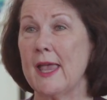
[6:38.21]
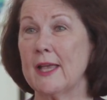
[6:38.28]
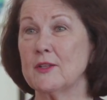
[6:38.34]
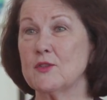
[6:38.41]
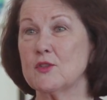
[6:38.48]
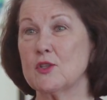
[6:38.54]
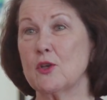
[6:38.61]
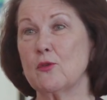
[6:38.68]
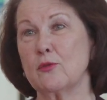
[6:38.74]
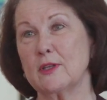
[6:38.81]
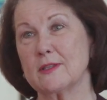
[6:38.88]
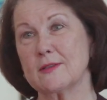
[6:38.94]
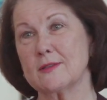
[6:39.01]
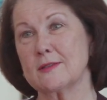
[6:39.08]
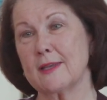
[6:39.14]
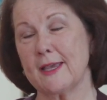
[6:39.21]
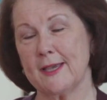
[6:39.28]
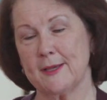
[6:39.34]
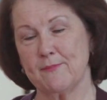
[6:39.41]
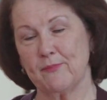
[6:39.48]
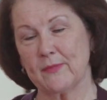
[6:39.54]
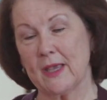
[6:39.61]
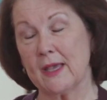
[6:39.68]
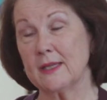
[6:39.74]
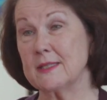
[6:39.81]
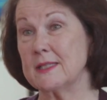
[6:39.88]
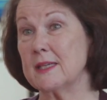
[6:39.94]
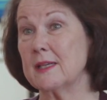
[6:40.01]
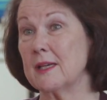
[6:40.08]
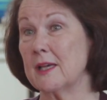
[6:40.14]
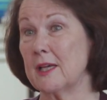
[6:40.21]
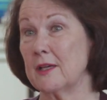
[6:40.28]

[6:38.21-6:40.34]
And so this idea